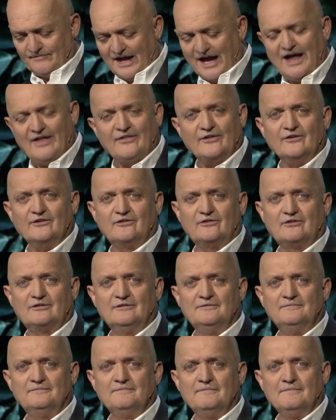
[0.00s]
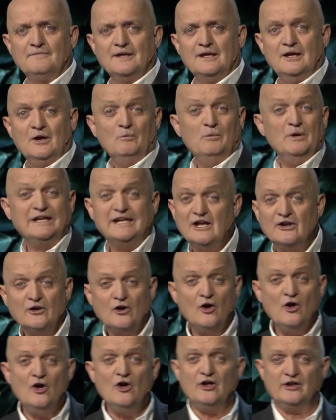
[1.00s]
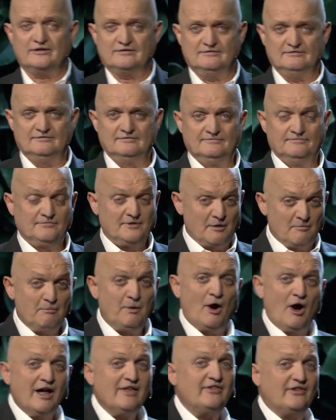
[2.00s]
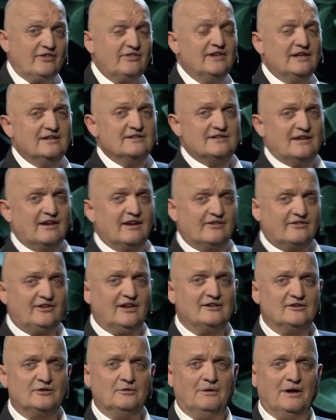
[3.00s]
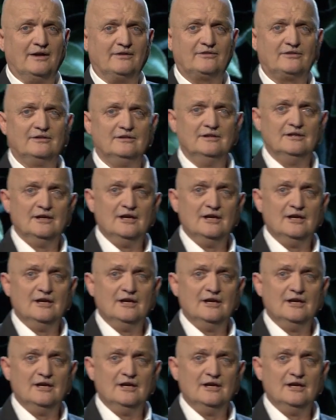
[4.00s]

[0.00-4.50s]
others. We get hurt by the things that are said to us.